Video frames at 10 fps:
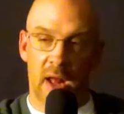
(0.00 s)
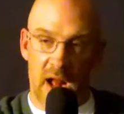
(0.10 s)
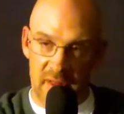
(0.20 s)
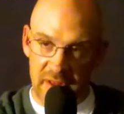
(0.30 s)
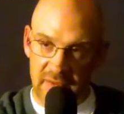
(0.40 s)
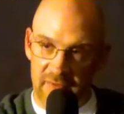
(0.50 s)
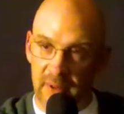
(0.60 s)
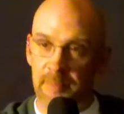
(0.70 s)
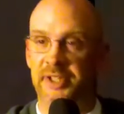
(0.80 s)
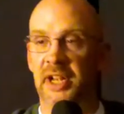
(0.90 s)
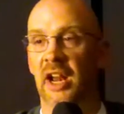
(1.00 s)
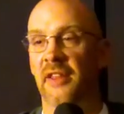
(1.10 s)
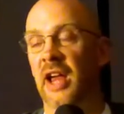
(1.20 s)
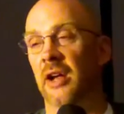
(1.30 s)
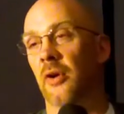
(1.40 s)
On the flip side of
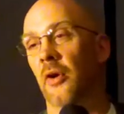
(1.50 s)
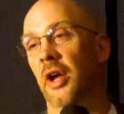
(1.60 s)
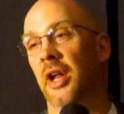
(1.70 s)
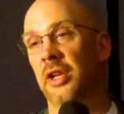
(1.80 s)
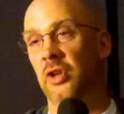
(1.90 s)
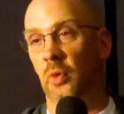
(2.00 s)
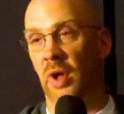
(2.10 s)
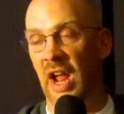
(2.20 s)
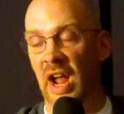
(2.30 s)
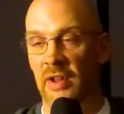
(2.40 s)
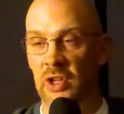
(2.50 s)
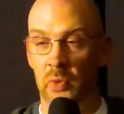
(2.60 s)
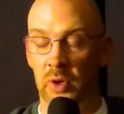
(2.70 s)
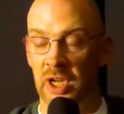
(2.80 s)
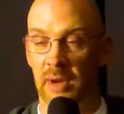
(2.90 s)
that coin, you
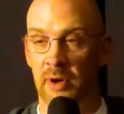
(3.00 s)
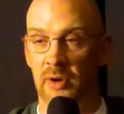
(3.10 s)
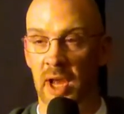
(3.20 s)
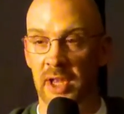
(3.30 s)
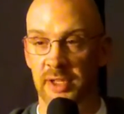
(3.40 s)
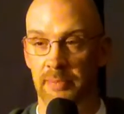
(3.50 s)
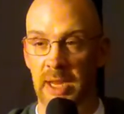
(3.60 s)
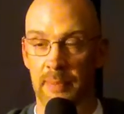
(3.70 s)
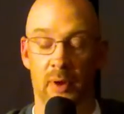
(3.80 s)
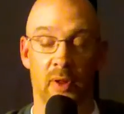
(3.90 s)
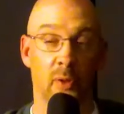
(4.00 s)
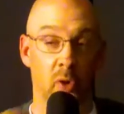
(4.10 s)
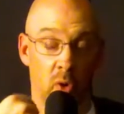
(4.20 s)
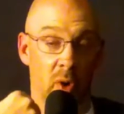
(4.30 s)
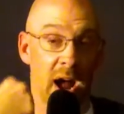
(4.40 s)
will come across the people
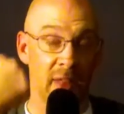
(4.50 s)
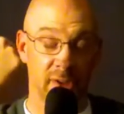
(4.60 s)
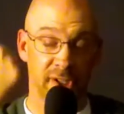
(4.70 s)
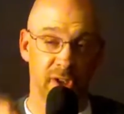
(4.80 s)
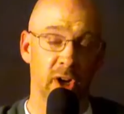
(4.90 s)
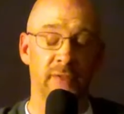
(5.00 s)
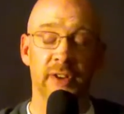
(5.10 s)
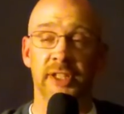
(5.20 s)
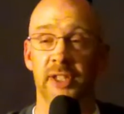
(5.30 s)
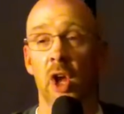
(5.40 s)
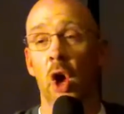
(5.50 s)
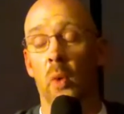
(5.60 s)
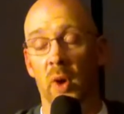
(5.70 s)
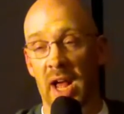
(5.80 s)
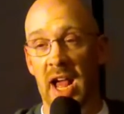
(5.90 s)
who on the surface
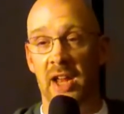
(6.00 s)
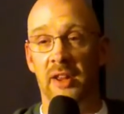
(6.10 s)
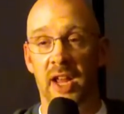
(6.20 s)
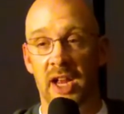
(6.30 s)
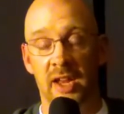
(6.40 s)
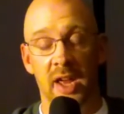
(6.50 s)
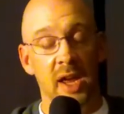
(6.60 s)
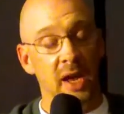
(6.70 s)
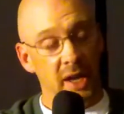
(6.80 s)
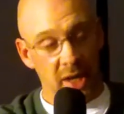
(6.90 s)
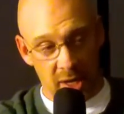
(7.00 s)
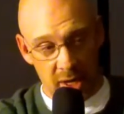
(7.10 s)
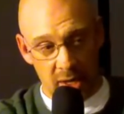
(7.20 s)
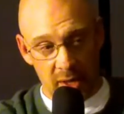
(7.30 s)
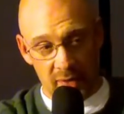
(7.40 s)
will act like
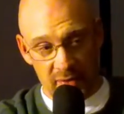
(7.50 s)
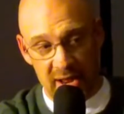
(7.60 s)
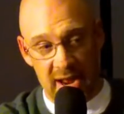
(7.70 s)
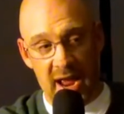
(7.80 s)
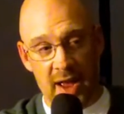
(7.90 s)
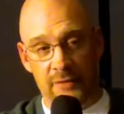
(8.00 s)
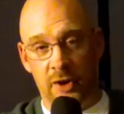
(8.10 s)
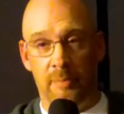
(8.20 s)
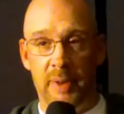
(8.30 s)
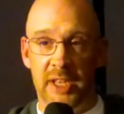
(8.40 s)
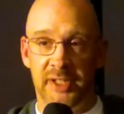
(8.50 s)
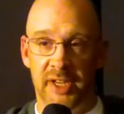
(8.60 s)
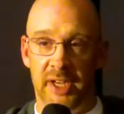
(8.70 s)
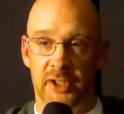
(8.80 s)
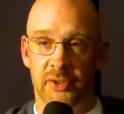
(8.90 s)
they have your best
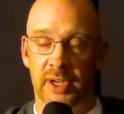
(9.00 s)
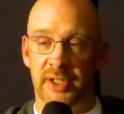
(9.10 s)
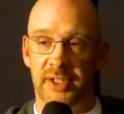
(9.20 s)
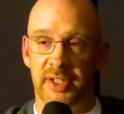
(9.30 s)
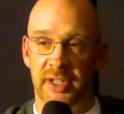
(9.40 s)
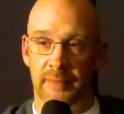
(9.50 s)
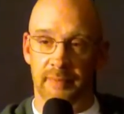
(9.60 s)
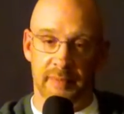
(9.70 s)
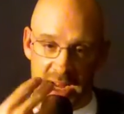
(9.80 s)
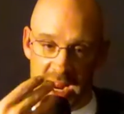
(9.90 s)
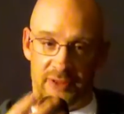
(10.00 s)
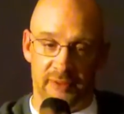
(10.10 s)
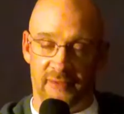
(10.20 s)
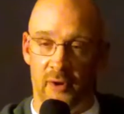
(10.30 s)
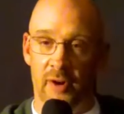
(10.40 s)
interest at the
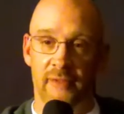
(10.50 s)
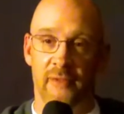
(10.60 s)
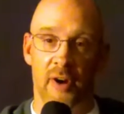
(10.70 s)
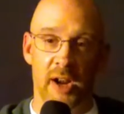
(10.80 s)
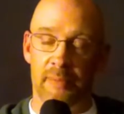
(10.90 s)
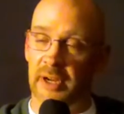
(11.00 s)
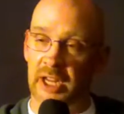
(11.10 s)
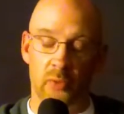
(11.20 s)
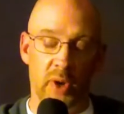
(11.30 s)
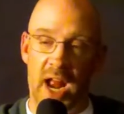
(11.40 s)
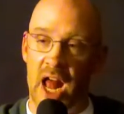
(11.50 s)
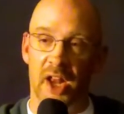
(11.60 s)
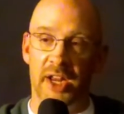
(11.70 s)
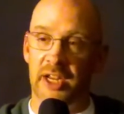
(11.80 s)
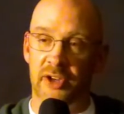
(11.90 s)
forefront, but in
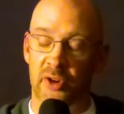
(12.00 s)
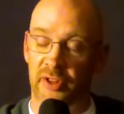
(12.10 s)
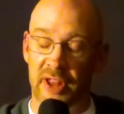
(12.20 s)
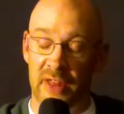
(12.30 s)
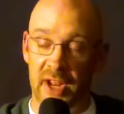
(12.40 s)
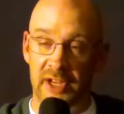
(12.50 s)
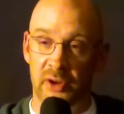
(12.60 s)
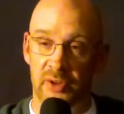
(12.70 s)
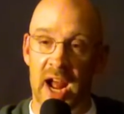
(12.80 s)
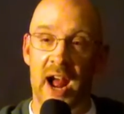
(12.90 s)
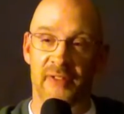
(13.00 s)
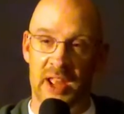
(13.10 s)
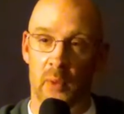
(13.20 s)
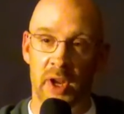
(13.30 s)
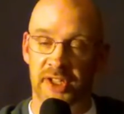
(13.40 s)
reality they do not. They
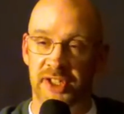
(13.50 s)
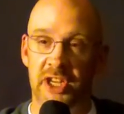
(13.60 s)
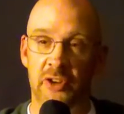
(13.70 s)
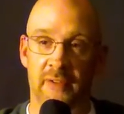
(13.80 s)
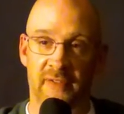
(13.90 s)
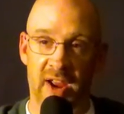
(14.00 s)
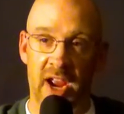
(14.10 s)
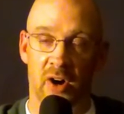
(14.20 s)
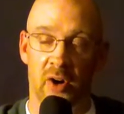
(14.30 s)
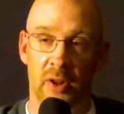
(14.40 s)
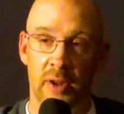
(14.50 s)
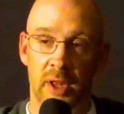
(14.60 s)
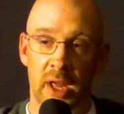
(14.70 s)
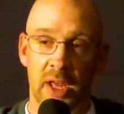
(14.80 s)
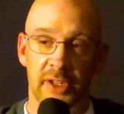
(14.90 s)
want to see you fail
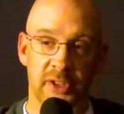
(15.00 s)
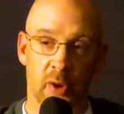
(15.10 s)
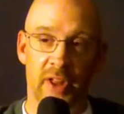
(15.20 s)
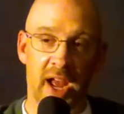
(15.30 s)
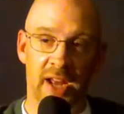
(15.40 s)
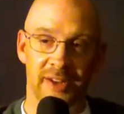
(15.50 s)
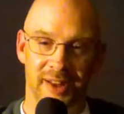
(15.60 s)
so that